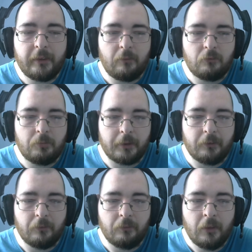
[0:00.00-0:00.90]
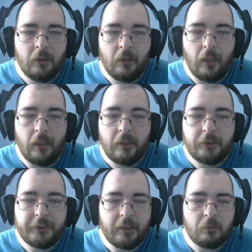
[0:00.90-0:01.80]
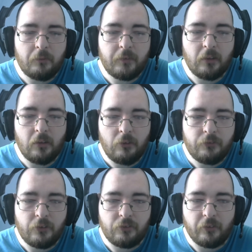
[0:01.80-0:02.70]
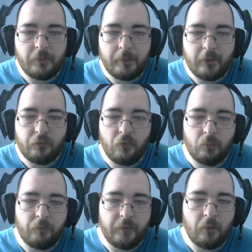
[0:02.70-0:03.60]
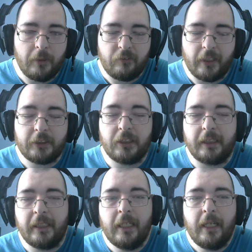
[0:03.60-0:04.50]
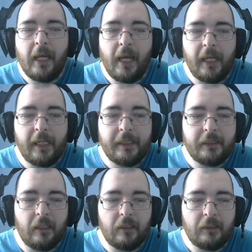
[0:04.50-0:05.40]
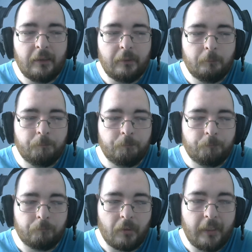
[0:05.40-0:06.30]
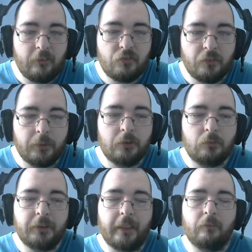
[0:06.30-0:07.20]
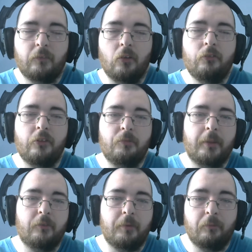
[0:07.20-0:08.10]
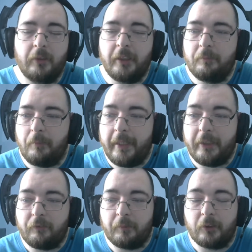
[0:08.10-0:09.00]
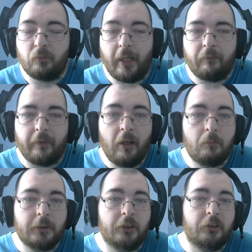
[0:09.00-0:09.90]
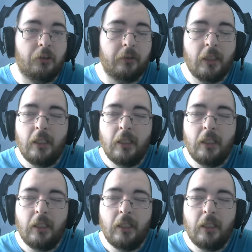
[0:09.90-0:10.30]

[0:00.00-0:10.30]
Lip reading: That was pretty cool. Shadow of Colossus on the PS4 reveal is actually it's the original Shadow of Colossus, but it's been remade from the ground up, which is good.